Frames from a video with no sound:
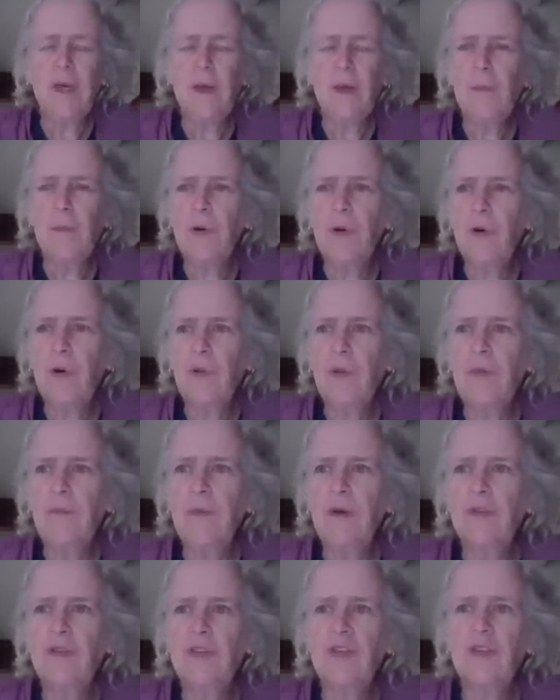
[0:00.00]
people. The
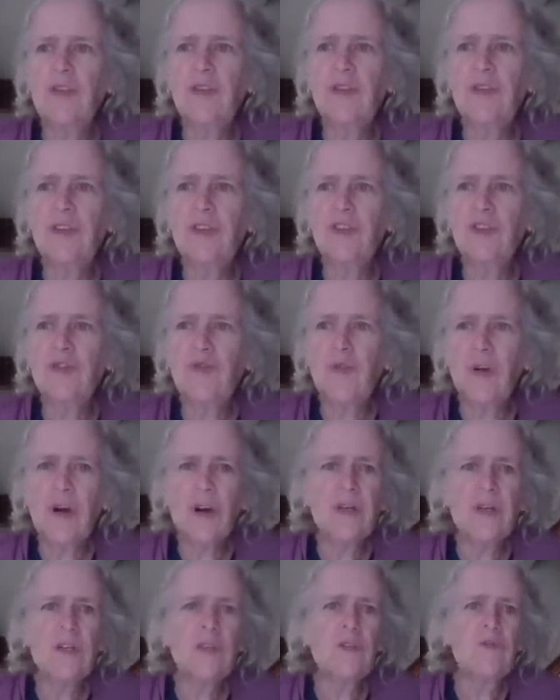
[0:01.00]
most the
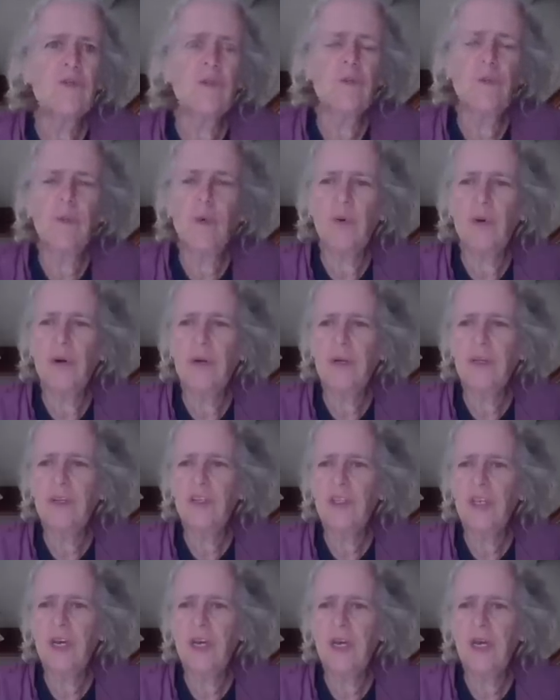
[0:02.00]
strongest
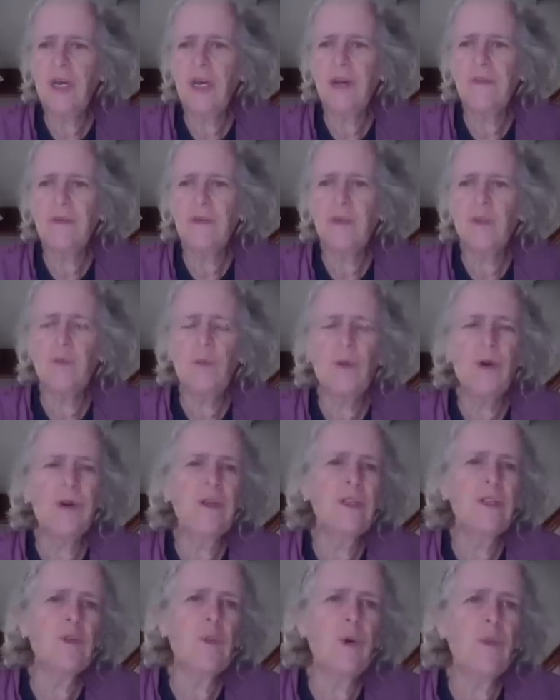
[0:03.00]
reported shaking at this
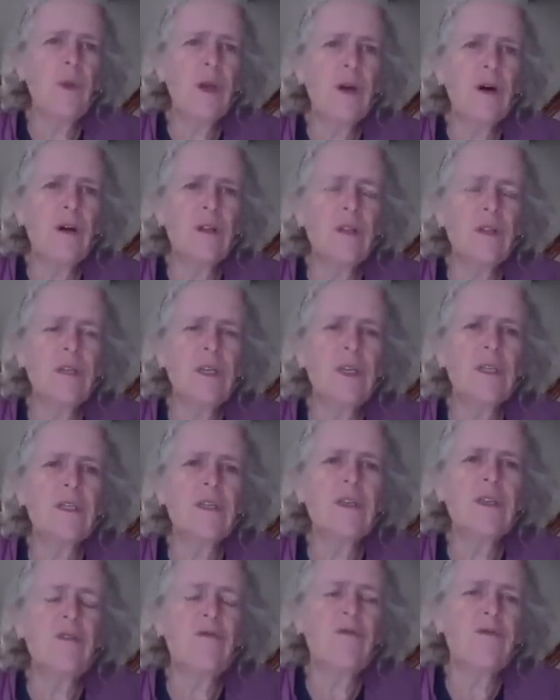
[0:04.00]
point is what we call
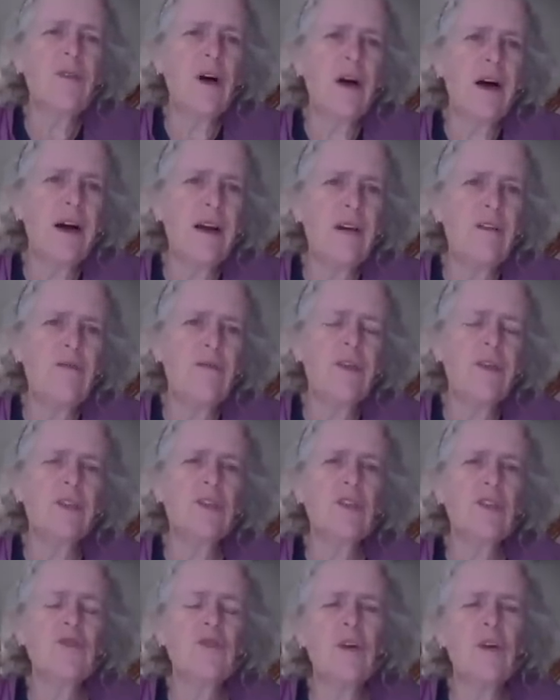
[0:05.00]
intensity five.
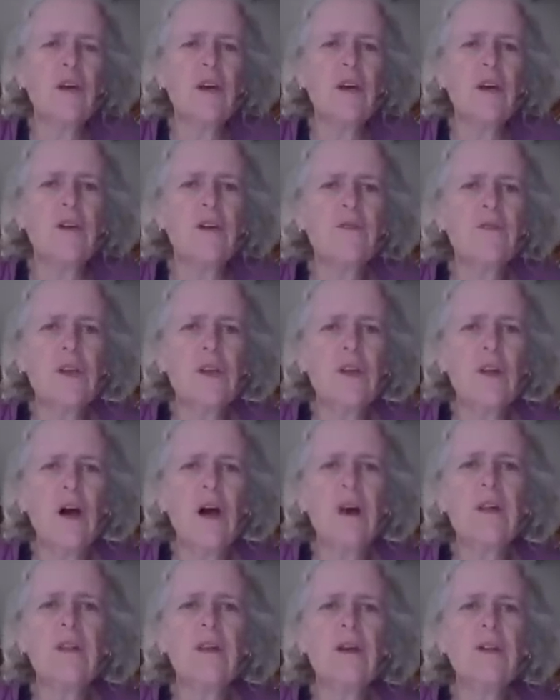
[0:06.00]
That's strong enough to
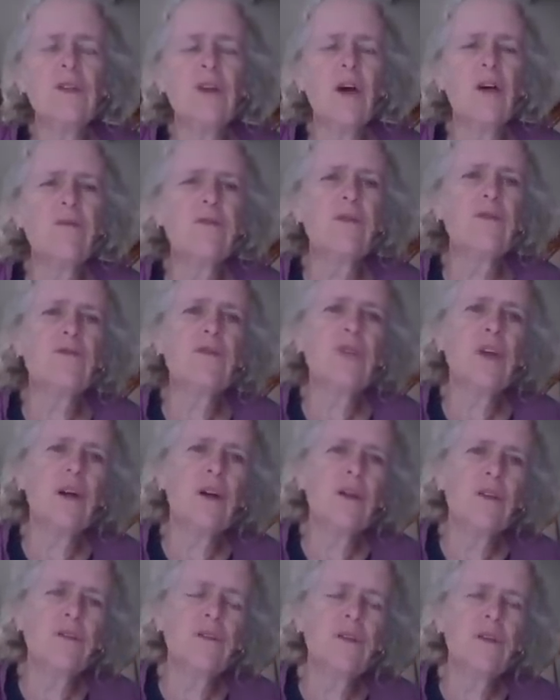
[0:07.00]
knock things off of
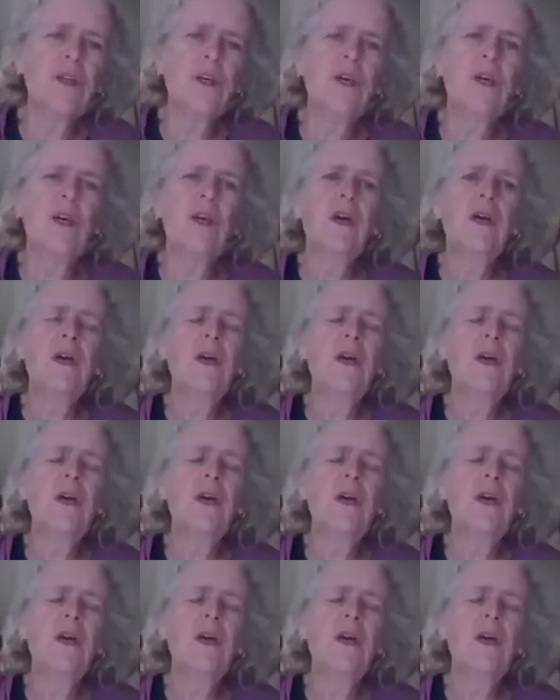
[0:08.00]
shelves